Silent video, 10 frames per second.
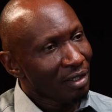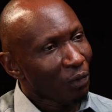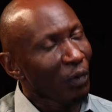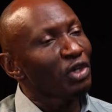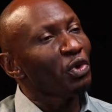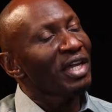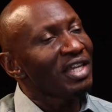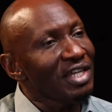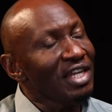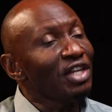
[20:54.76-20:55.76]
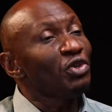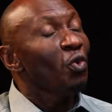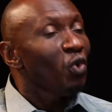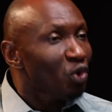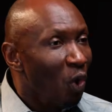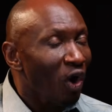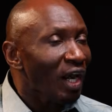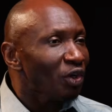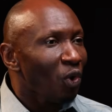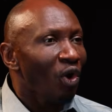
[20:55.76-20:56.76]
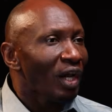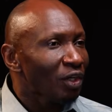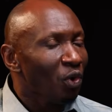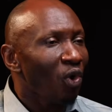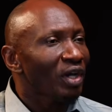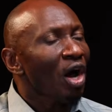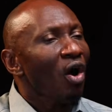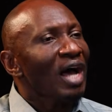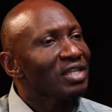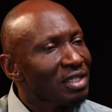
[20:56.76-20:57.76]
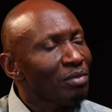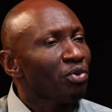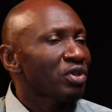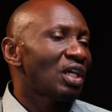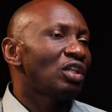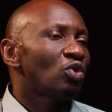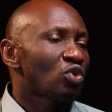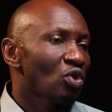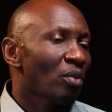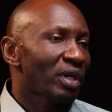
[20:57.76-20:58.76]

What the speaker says: When you're in need, you would call and call and call. Now, a simple thank you so